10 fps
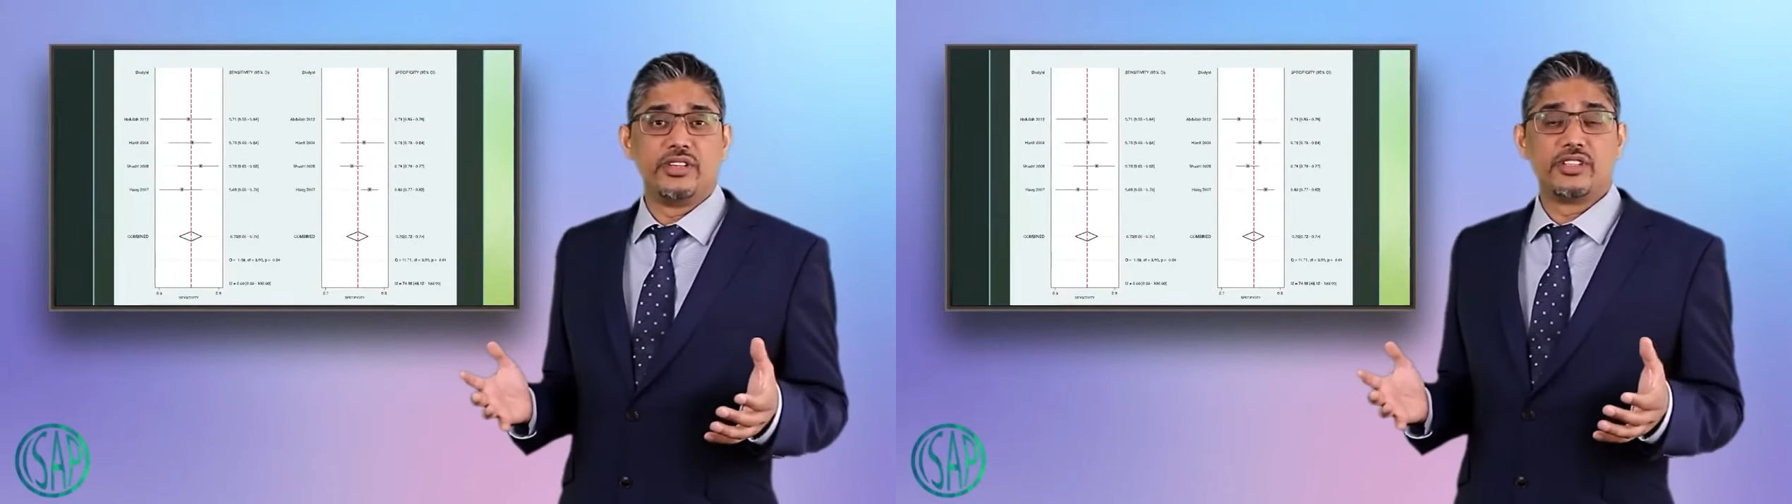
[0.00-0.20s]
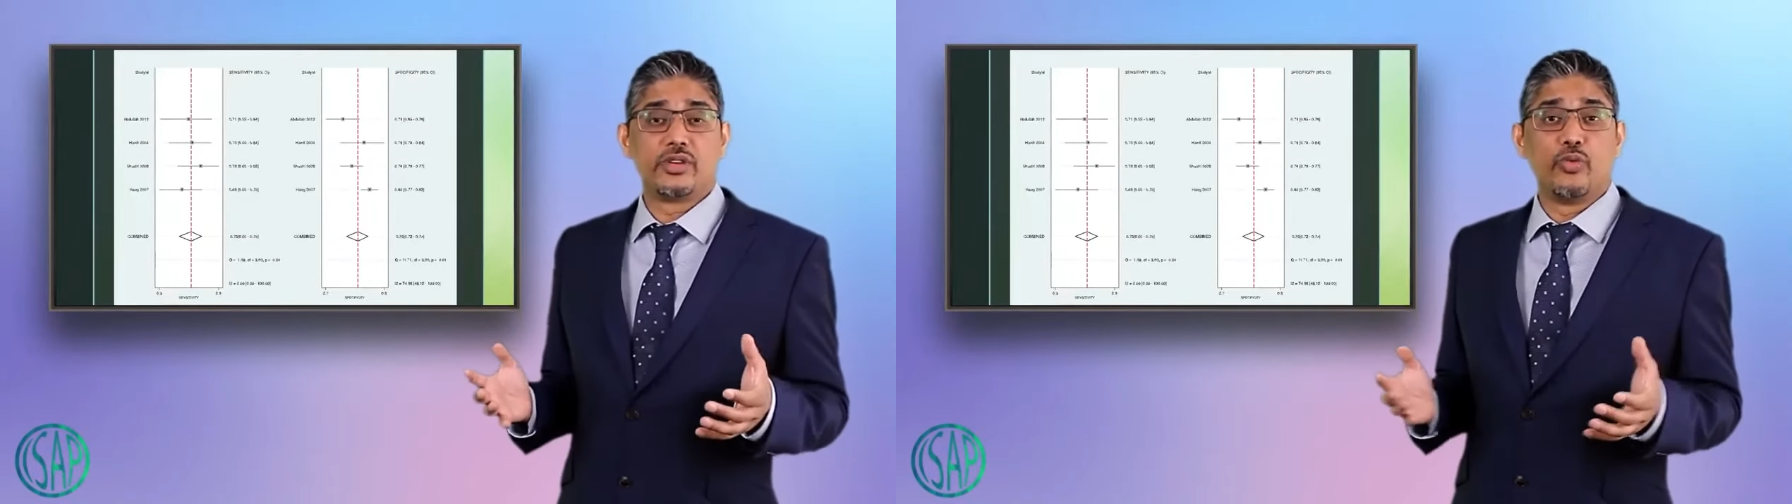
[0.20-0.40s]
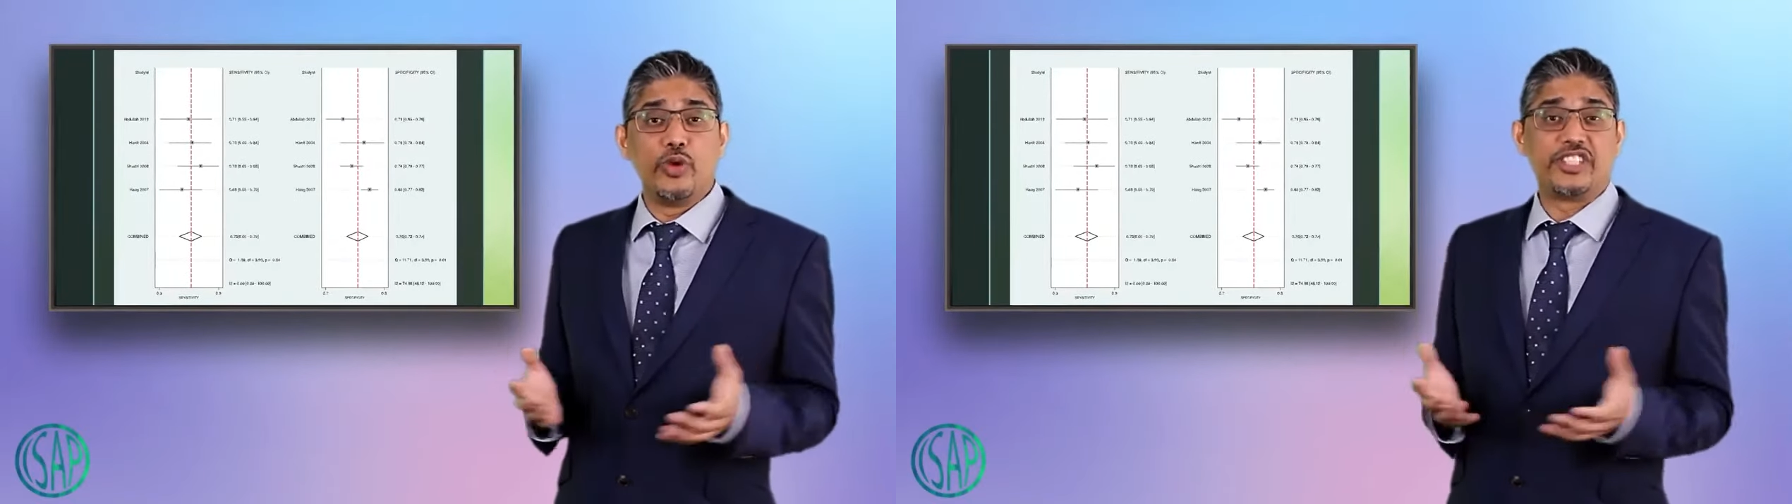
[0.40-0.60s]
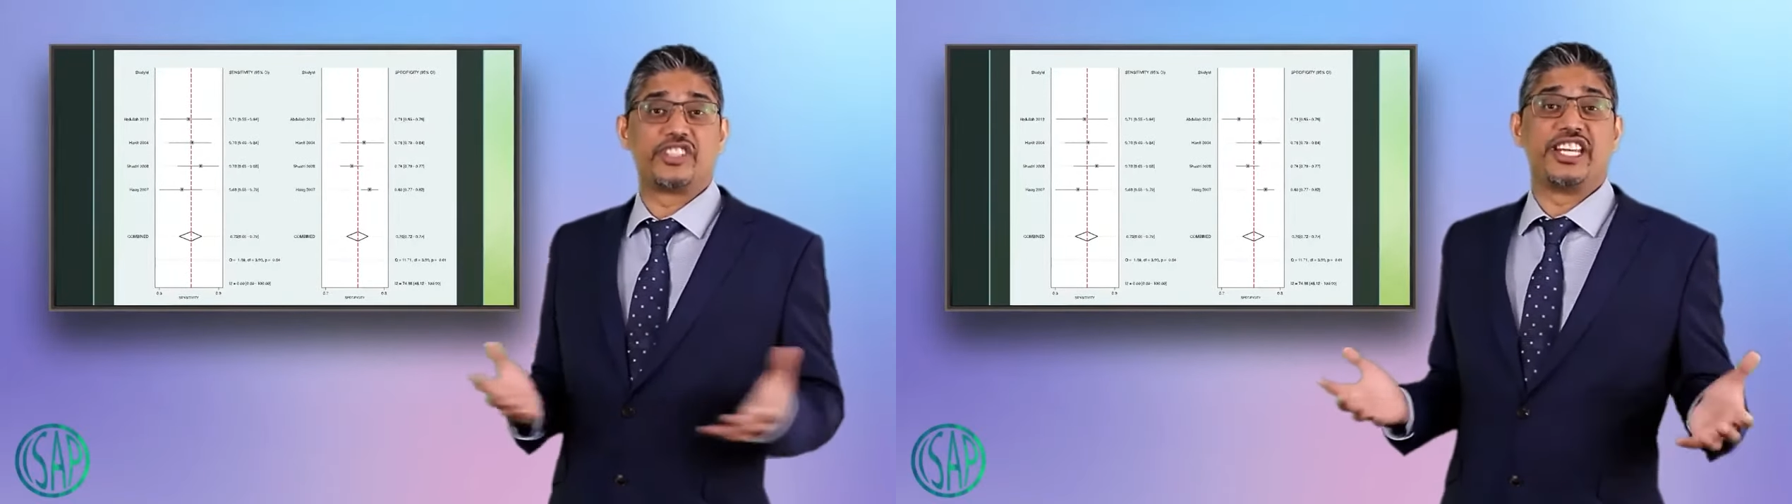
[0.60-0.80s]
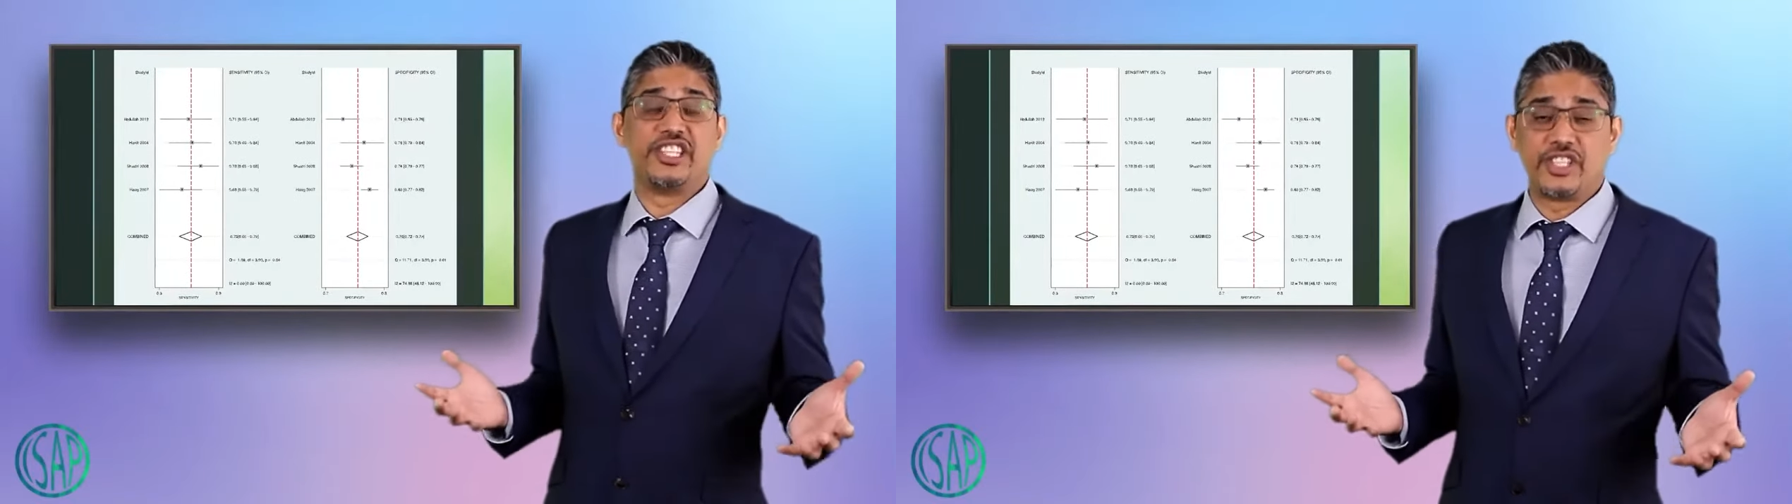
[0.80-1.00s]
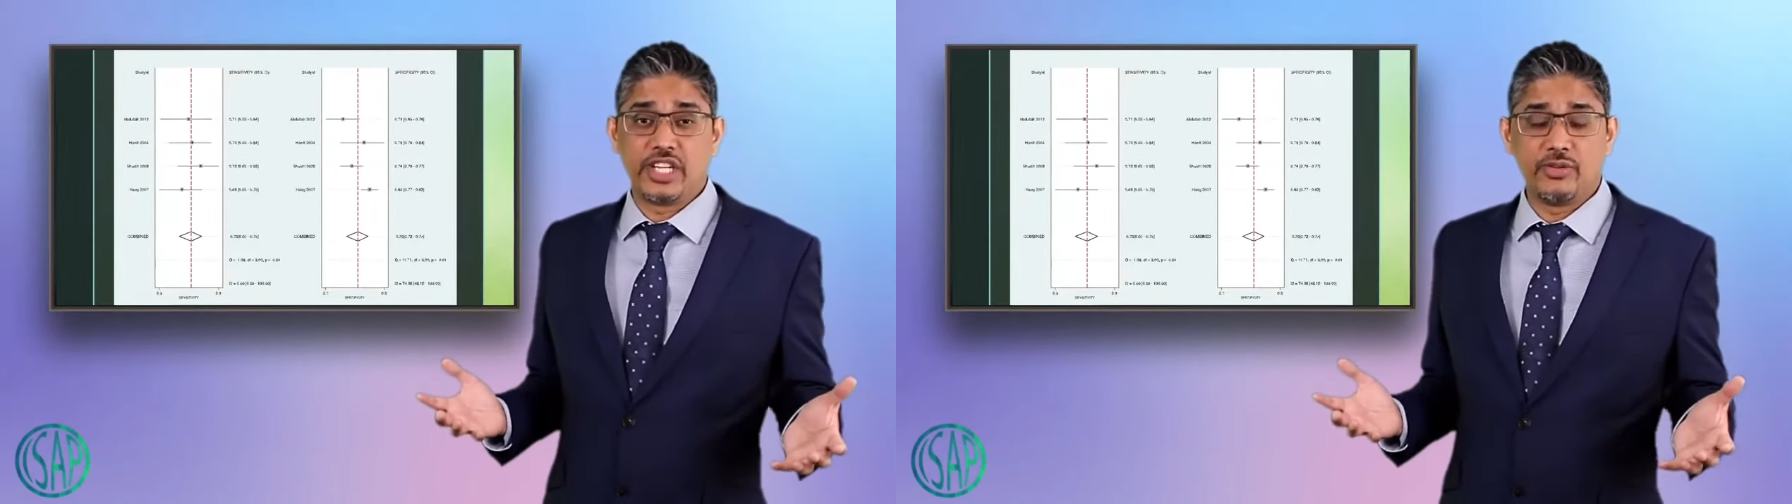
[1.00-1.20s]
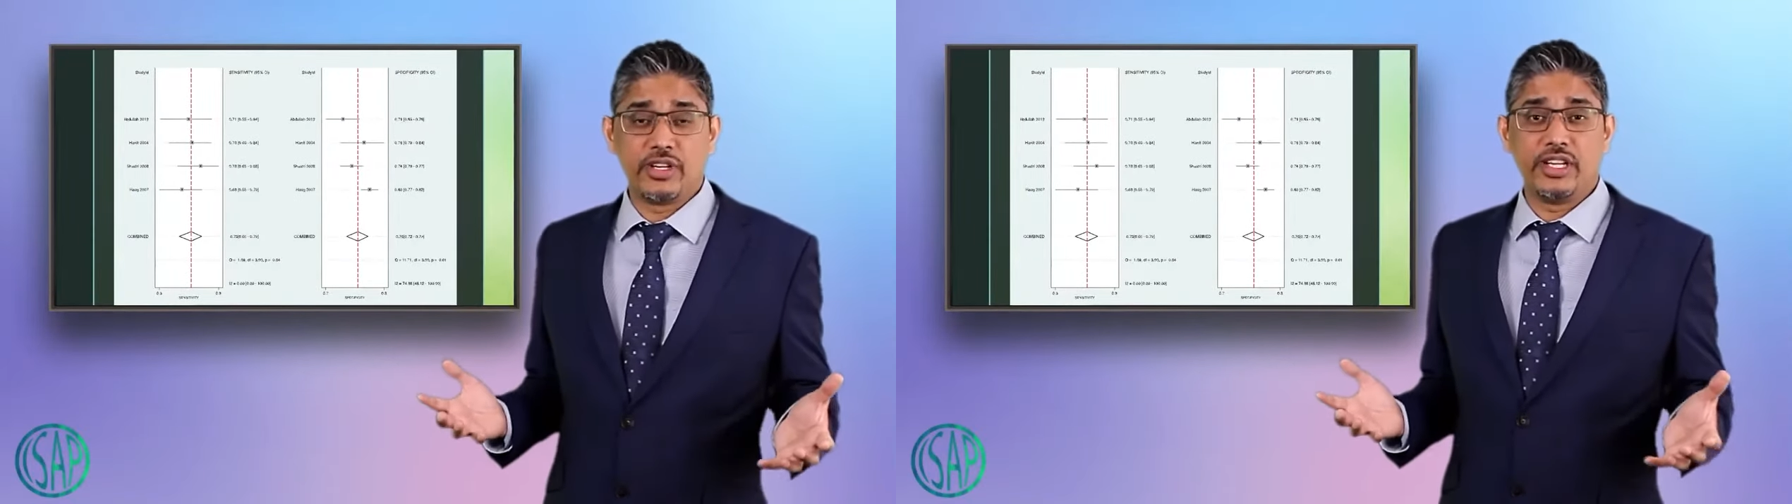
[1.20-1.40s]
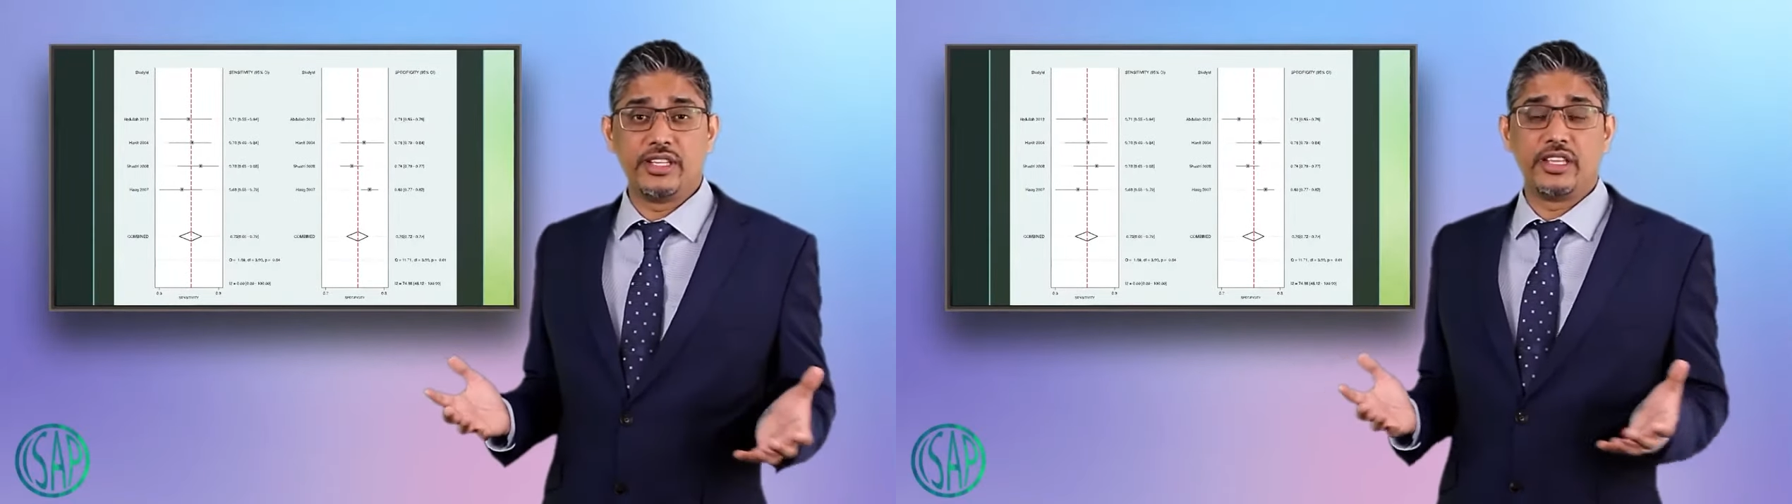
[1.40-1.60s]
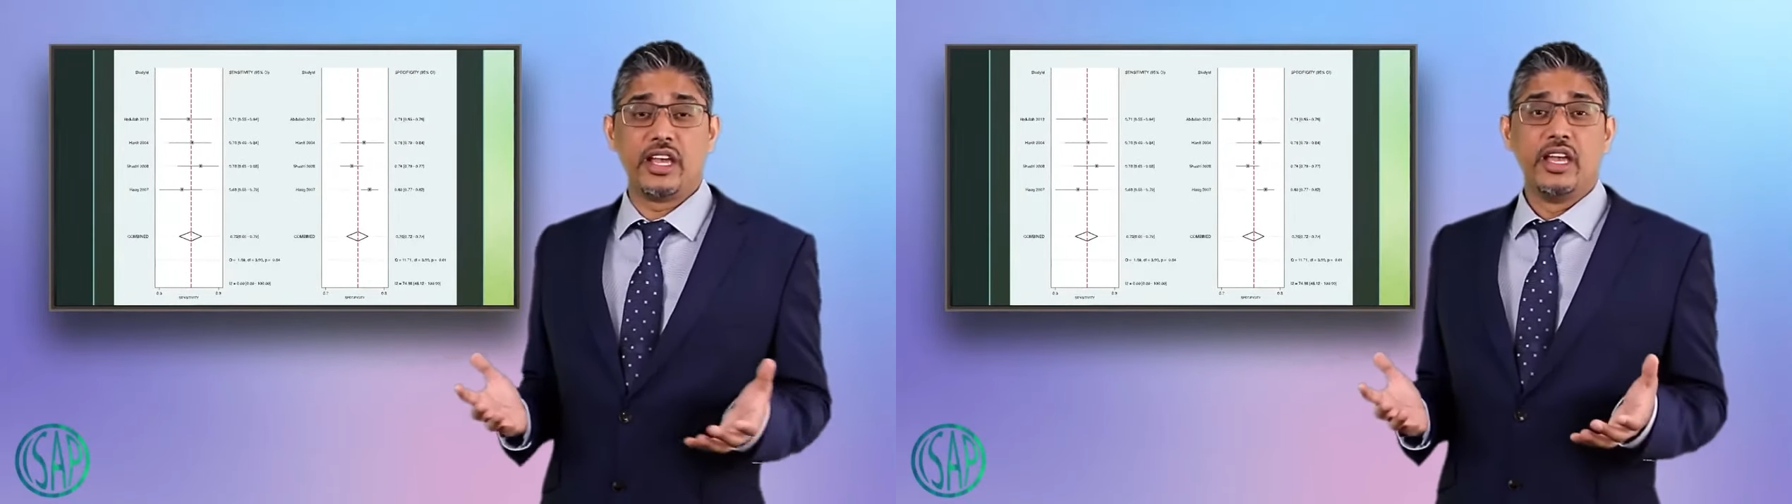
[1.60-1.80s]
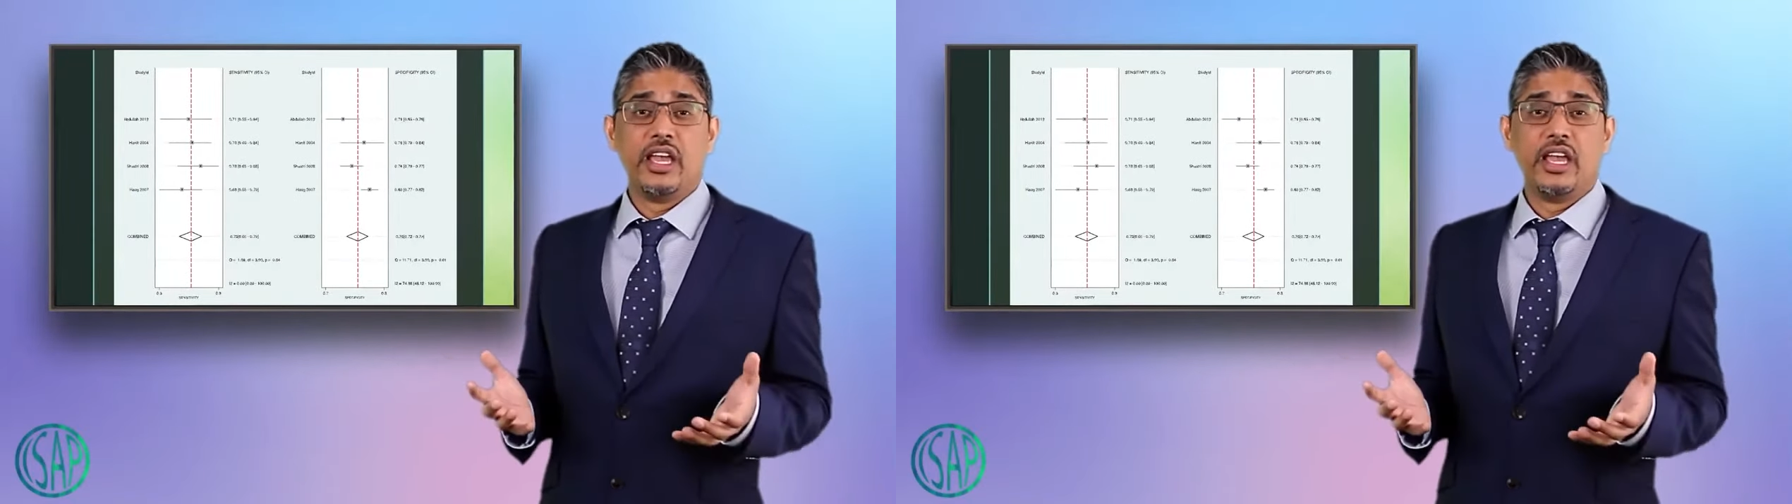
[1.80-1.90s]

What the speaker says: So which sensitivity is the